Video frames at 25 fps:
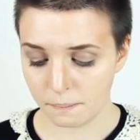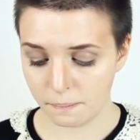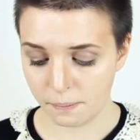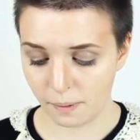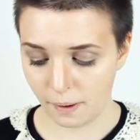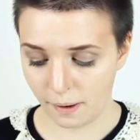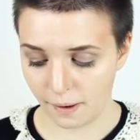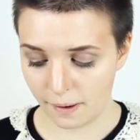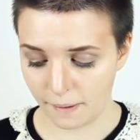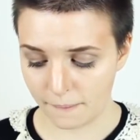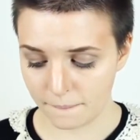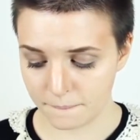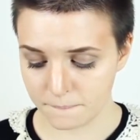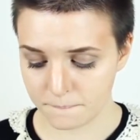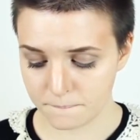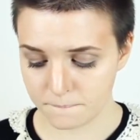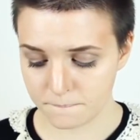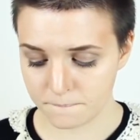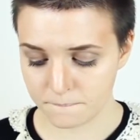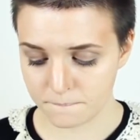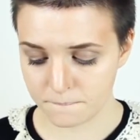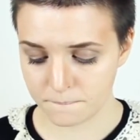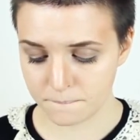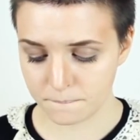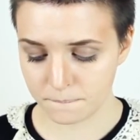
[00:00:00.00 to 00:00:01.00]
But
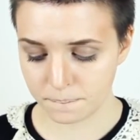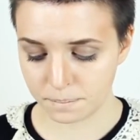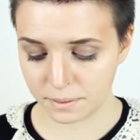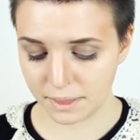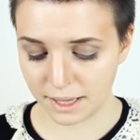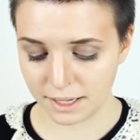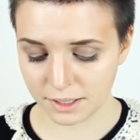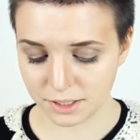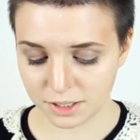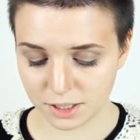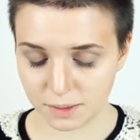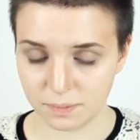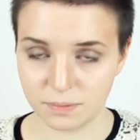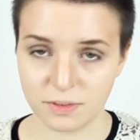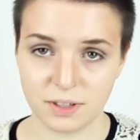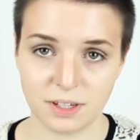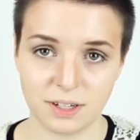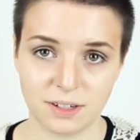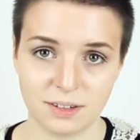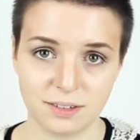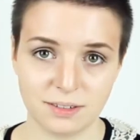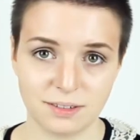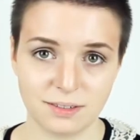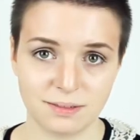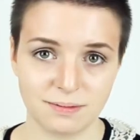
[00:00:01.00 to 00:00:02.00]
that's
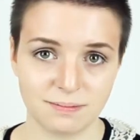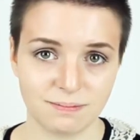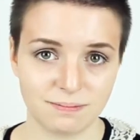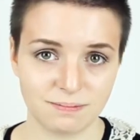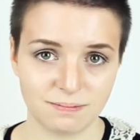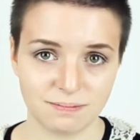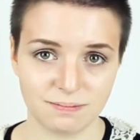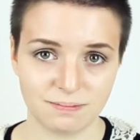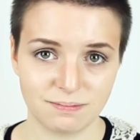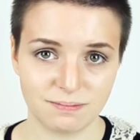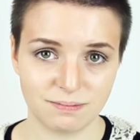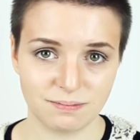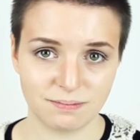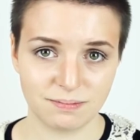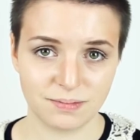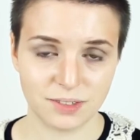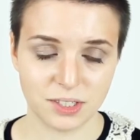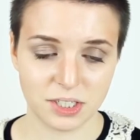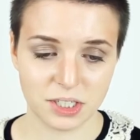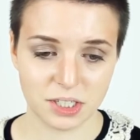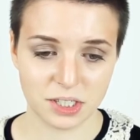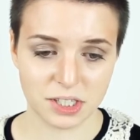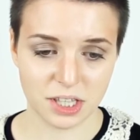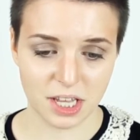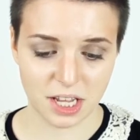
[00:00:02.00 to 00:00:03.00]
something
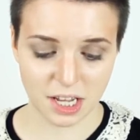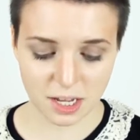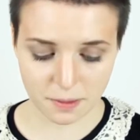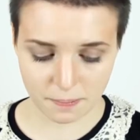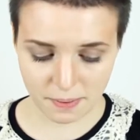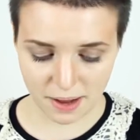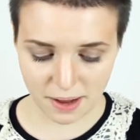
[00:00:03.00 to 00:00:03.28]
to think